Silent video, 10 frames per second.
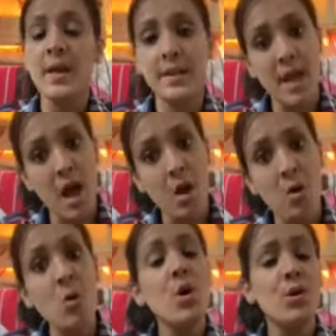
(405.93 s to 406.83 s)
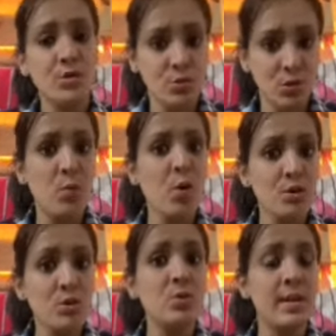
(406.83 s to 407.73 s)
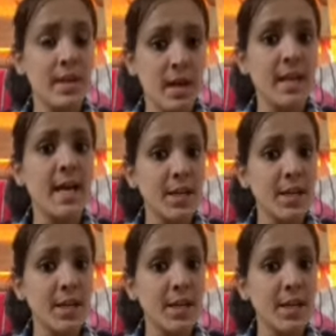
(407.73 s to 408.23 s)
Now, do you want to learn